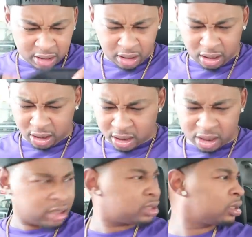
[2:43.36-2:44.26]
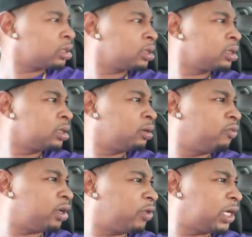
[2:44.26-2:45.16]
Ugh. No, don't
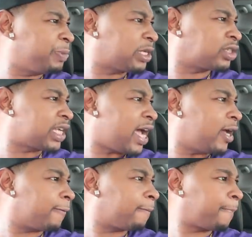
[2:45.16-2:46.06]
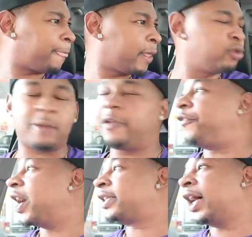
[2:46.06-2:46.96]
put what, that what this was at? Right you got me
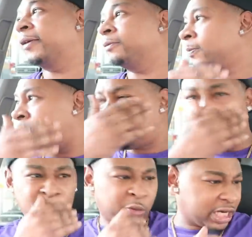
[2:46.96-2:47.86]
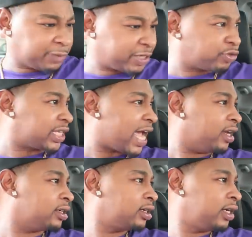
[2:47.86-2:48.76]
there. fucked up. What this bitch was
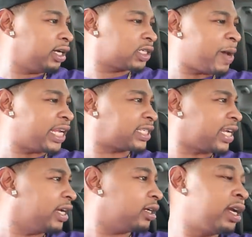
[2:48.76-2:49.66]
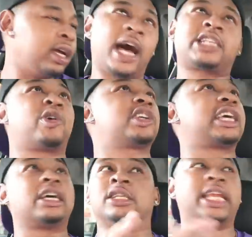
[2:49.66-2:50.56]
at? Here, smell this shit. Yeah, I swear,
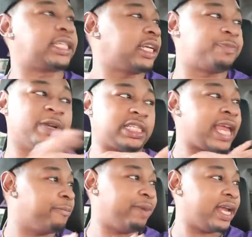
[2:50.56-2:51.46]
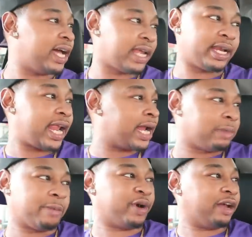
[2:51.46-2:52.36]
Nesha, this bitch stank bad. That, that
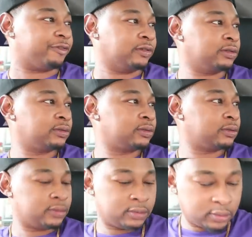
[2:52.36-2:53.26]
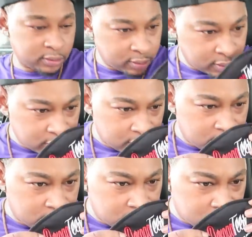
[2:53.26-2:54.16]
ain't my breath. Well, that's how you
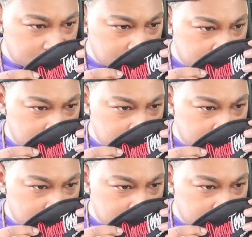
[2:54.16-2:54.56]
were that mad?